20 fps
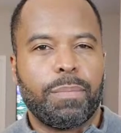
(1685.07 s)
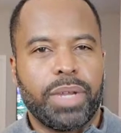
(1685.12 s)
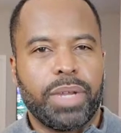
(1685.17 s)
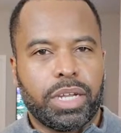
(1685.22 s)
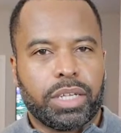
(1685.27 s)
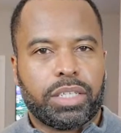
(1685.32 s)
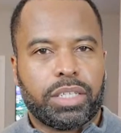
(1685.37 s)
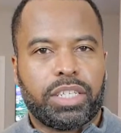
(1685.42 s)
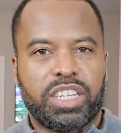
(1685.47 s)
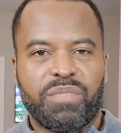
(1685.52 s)

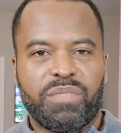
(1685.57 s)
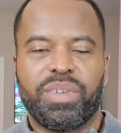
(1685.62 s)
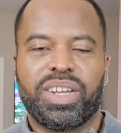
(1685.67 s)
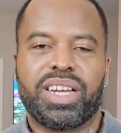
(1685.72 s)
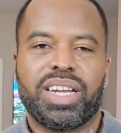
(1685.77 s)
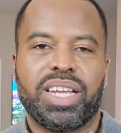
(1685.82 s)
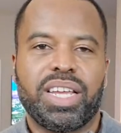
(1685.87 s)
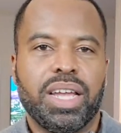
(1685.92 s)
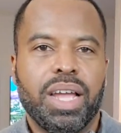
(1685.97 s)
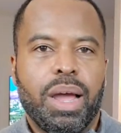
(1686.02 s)
because
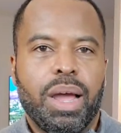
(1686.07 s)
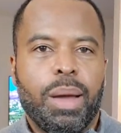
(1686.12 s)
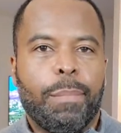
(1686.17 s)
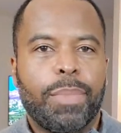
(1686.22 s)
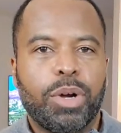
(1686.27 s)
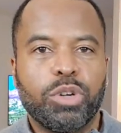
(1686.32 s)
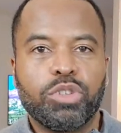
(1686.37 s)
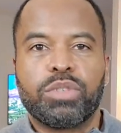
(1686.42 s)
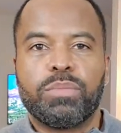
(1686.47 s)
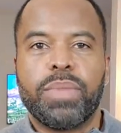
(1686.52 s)
typically
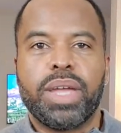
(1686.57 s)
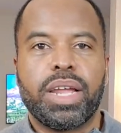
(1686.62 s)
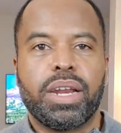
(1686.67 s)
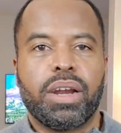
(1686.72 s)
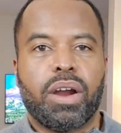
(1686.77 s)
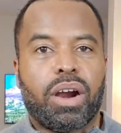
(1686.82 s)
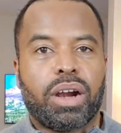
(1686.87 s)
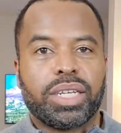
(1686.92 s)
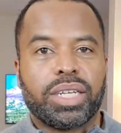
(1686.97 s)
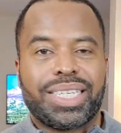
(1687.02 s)
most men
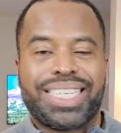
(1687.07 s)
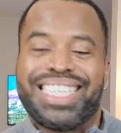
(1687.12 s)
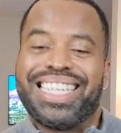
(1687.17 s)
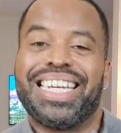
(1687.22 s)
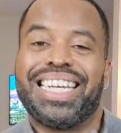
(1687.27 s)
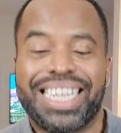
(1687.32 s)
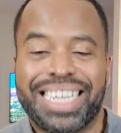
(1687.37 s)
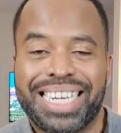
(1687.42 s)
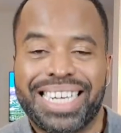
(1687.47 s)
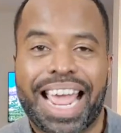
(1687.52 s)
are
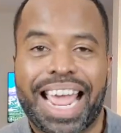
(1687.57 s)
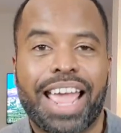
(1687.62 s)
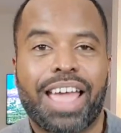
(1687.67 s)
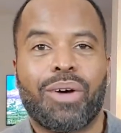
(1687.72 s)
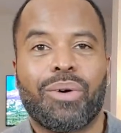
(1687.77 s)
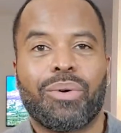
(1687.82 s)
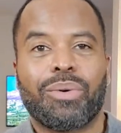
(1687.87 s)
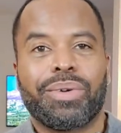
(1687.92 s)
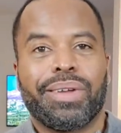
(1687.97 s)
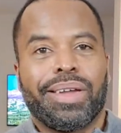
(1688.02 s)
sitting
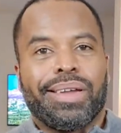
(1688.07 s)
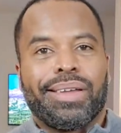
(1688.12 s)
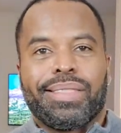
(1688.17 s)
down,